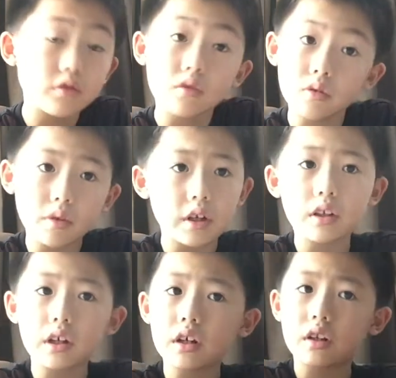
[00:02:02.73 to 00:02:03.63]
do it,
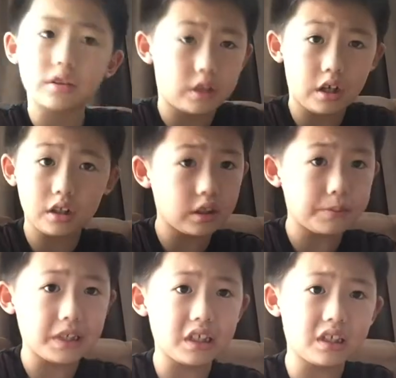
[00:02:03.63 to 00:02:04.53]
they are not going to
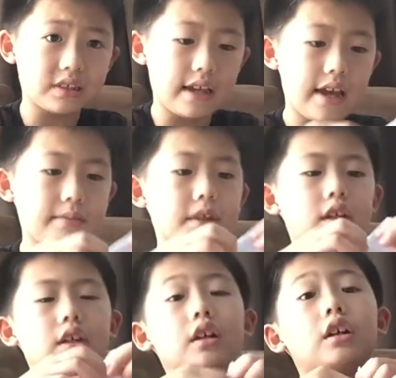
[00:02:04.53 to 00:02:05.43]
be the same.
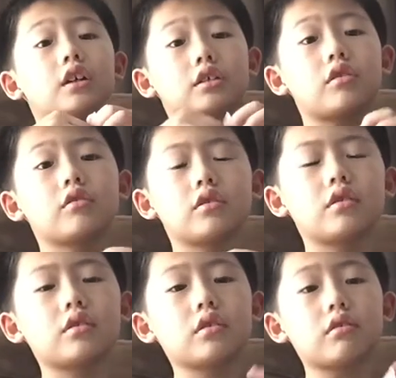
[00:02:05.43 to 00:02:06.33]
So
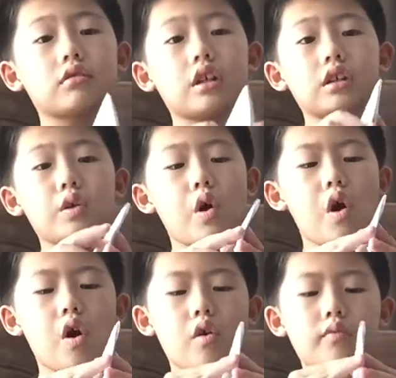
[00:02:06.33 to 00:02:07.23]
then you
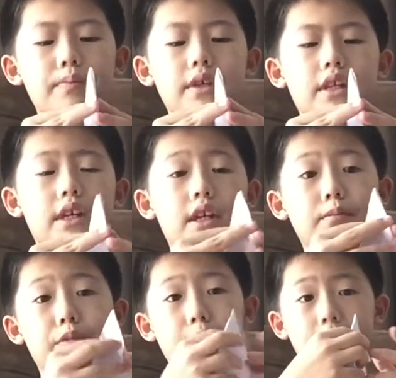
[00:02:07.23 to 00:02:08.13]
open it,
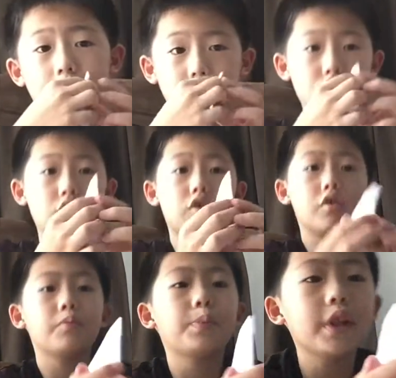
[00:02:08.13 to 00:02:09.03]
but make sure you
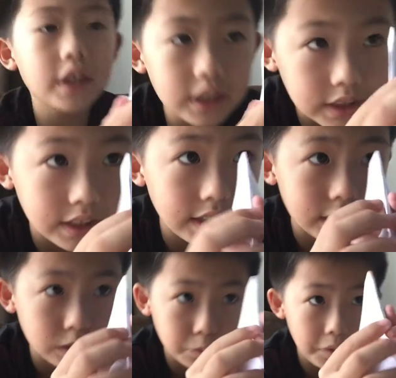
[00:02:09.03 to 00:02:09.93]
open it
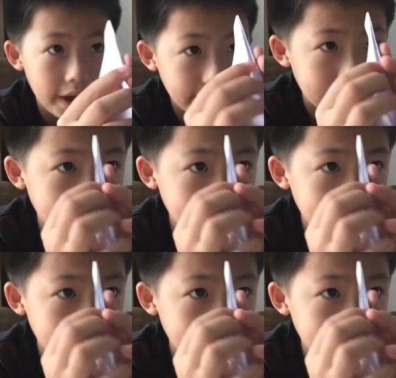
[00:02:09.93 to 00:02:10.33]
this way.